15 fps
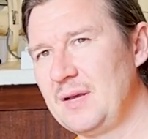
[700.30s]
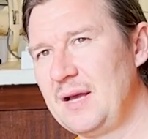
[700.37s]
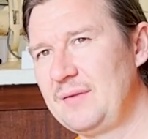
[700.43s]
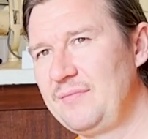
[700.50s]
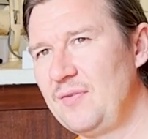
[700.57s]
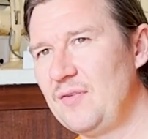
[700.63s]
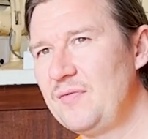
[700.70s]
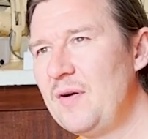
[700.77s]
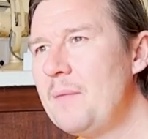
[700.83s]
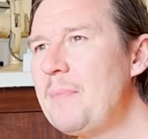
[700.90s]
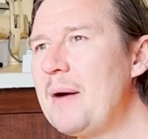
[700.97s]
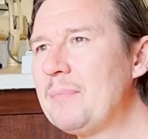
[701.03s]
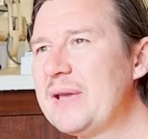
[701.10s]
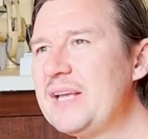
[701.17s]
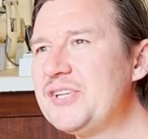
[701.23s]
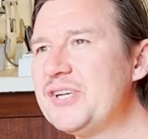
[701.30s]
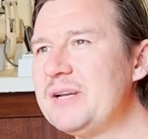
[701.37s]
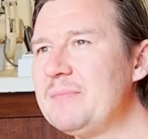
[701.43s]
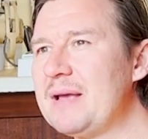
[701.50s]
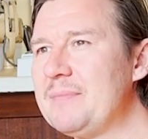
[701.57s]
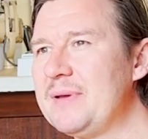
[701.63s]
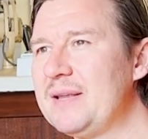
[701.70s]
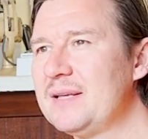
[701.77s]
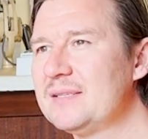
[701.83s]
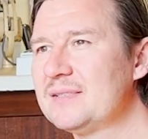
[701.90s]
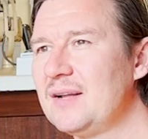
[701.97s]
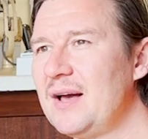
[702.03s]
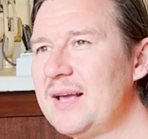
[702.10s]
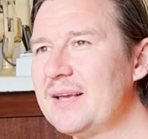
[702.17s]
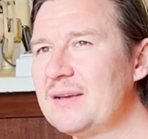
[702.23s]
for a pub kitchen, maybe, that's
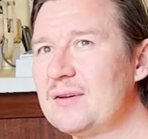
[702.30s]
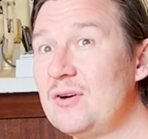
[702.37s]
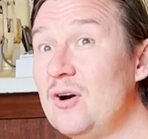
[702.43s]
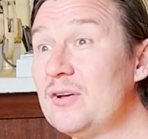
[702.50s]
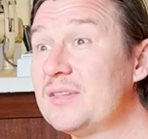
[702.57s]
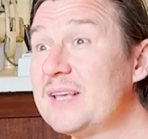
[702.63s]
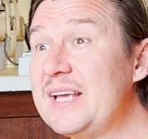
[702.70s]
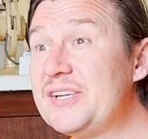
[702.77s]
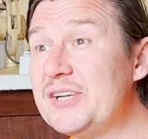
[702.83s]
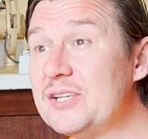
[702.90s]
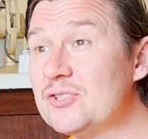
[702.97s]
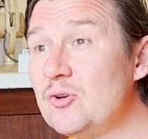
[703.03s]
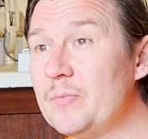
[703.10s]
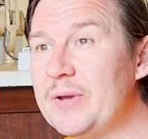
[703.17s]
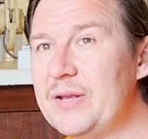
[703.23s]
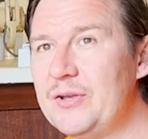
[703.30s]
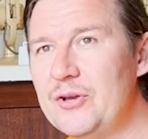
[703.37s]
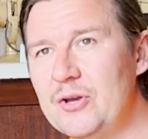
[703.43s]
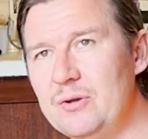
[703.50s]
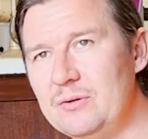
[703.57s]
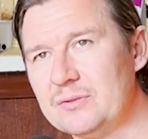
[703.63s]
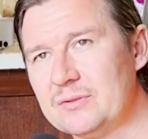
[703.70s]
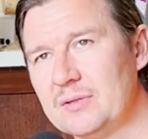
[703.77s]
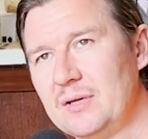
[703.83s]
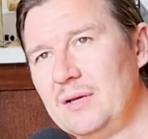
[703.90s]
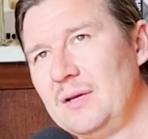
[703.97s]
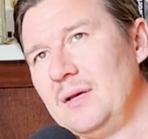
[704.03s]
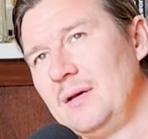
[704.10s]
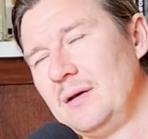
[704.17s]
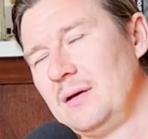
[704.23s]
like got a kitchen that's not being used.
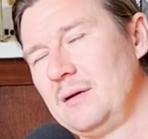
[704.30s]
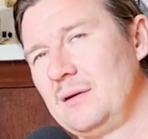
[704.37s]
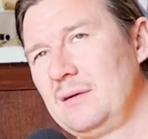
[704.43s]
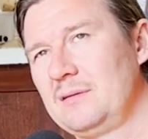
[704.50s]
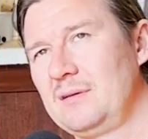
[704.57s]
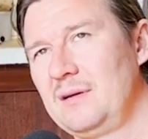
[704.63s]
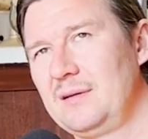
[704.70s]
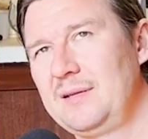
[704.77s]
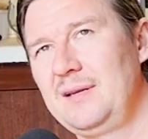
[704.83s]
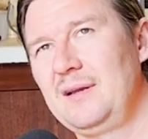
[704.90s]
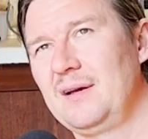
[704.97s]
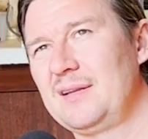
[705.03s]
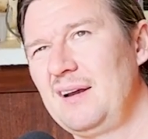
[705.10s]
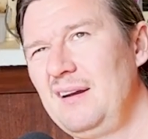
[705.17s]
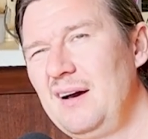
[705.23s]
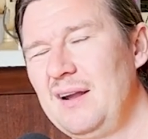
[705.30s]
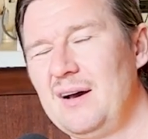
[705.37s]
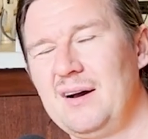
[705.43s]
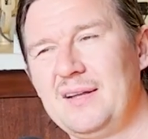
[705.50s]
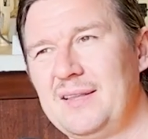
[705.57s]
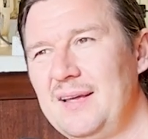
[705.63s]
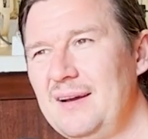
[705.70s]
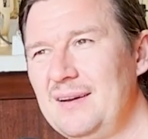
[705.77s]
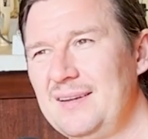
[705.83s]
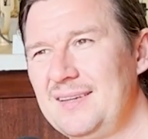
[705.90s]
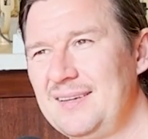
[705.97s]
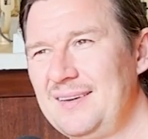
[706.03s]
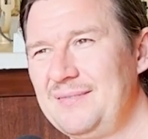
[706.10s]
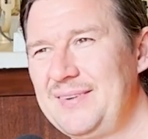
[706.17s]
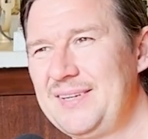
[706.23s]
And I was like, I don't like that
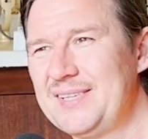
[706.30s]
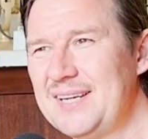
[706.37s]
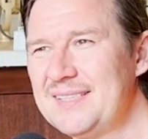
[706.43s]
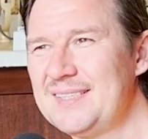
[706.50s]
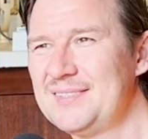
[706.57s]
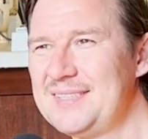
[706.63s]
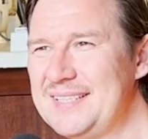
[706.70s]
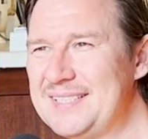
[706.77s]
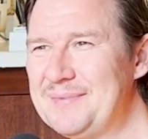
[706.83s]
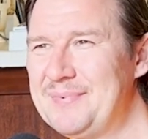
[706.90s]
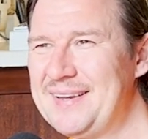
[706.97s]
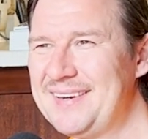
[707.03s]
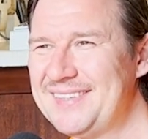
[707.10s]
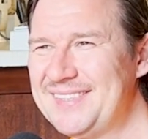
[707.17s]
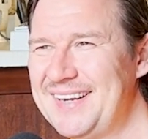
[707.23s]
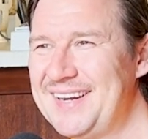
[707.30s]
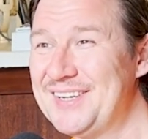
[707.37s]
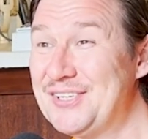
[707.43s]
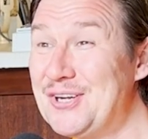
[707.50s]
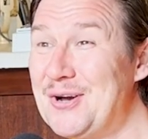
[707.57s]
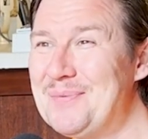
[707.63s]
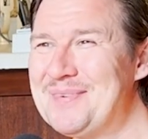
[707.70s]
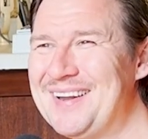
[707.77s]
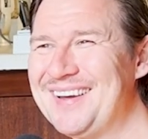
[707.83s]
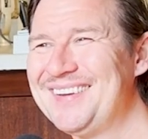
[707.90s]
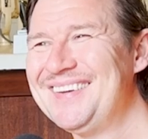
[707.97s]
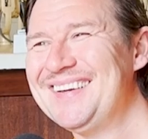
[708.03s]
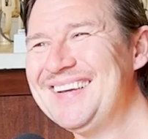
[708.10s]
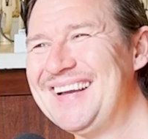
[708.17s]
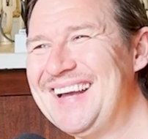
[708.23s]
idea. Vincenzo's needs to be in a shop, you know,
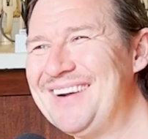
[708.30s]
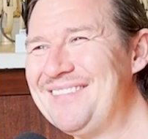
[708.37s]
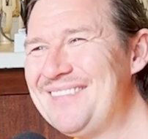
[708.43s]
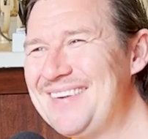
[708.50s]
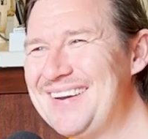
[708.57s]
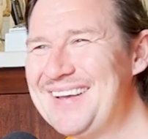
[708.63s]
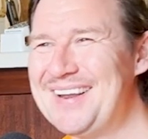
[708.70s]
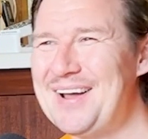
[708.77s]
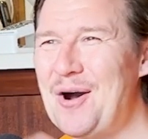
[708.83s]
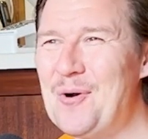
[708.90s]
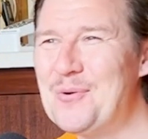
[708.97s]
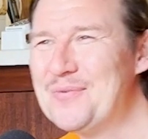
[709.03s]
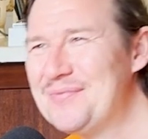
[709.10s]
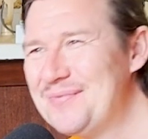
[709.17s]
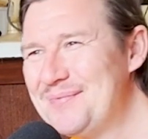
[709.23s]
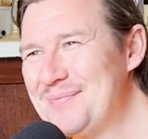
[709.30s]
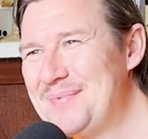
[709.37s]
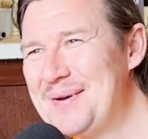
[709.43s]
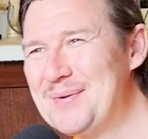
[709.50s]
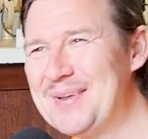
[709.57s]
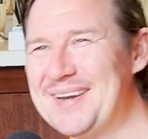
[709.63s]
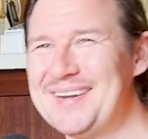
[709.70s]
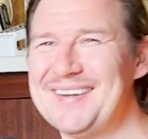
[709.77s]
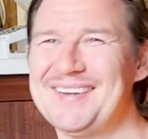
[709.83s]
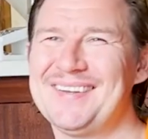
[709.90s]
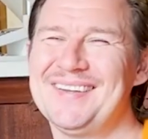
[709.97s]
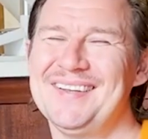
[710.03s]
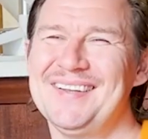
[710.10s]
in an old building. And